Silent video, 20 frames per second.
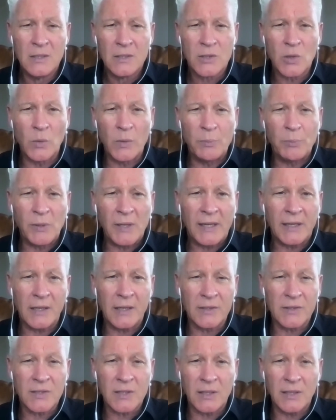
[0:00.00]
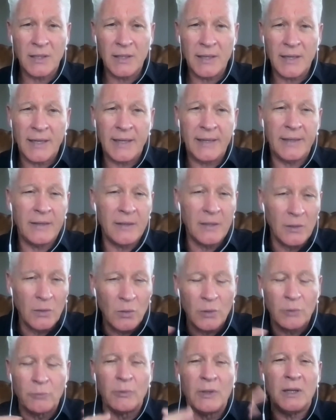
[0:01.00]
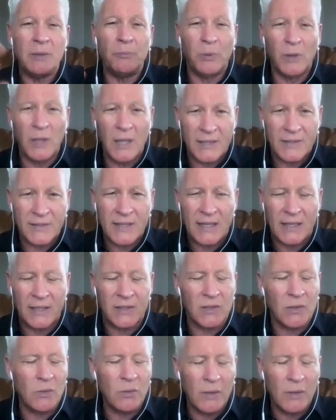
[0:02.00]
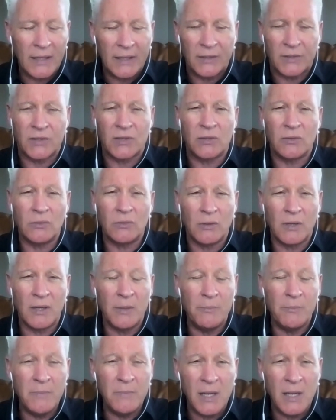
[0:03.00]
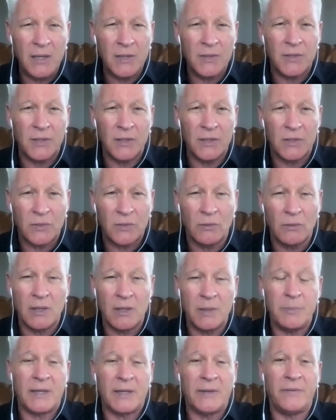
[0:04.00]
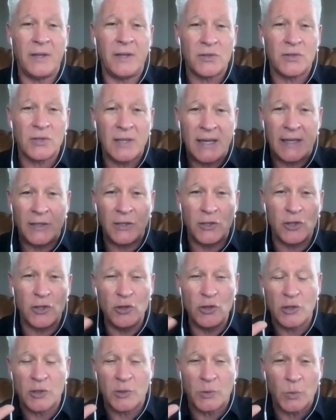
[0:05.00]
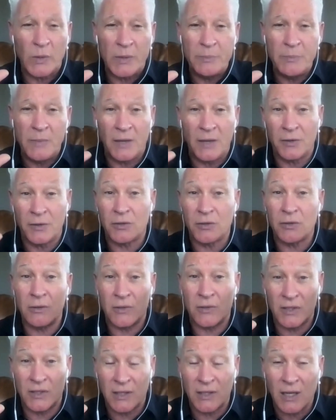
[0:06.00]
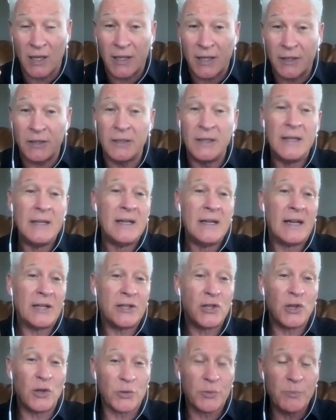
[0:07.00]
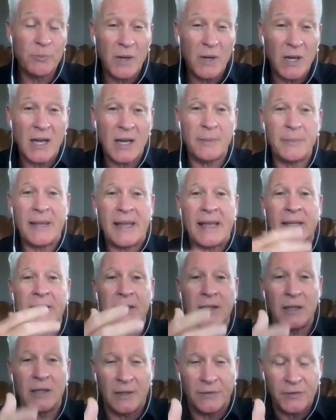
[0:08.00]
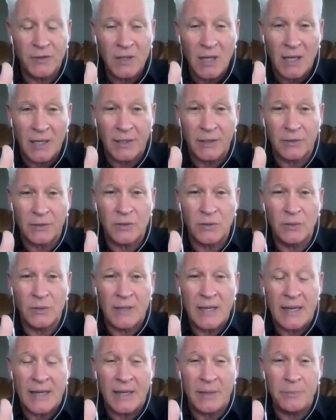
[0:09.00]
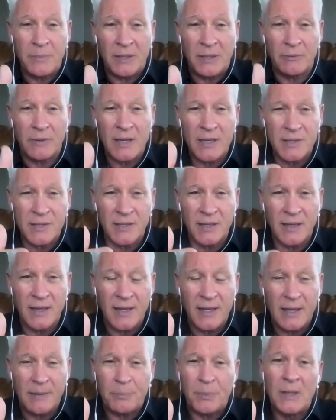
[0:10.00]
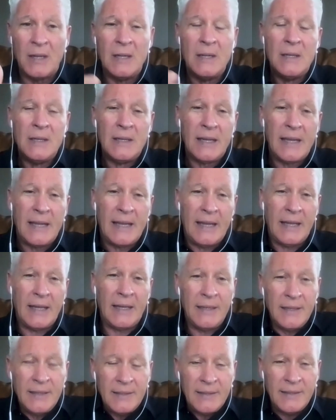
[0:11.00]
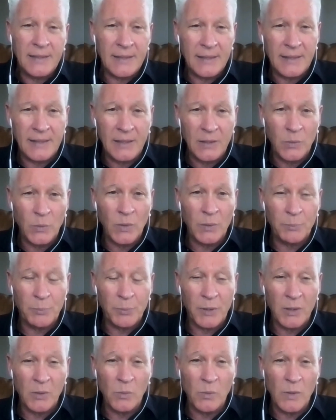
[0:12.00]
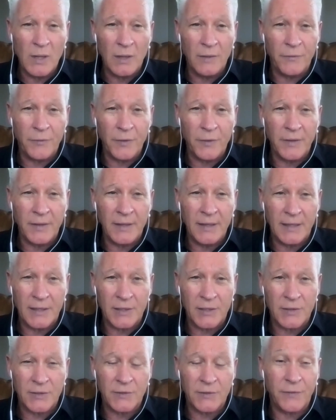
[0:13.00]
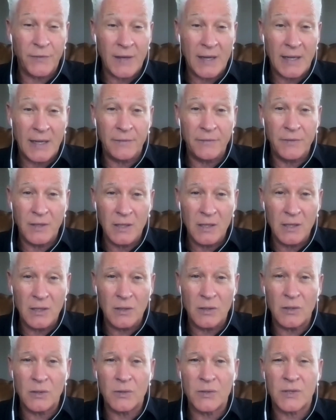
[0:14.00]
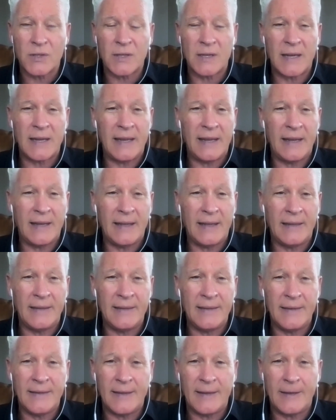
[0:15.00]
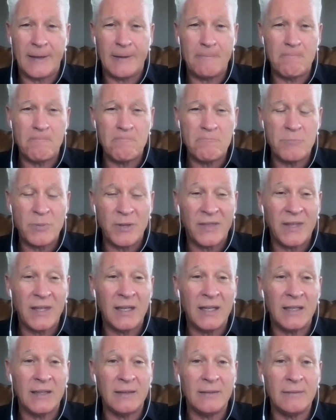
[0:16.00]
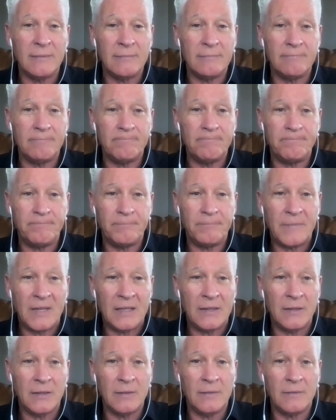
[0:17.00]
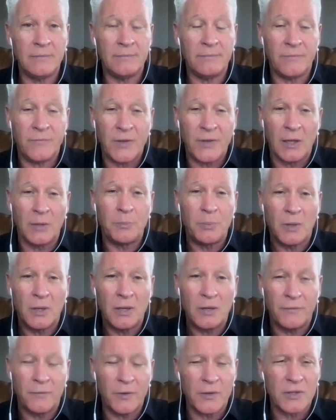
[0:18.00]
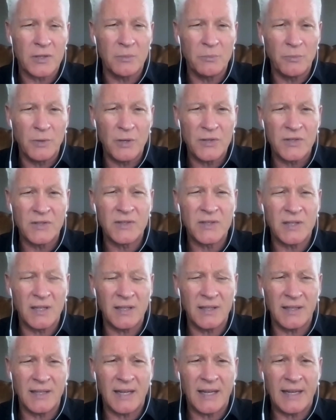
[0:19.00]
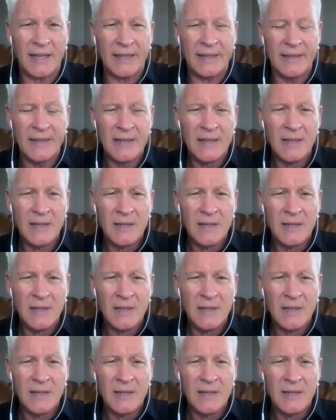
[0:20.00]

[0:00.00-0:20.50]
So we planted on Sunday night, and the Lord really blessed that. It's quite a story, amazing story, but eventually I had to choose between mother church and daughter. I chose mom, handed off daughter to a guy I've been raising up. And it went pretty well for the next 5 years, and but then it fell apart for some reasons, and it died.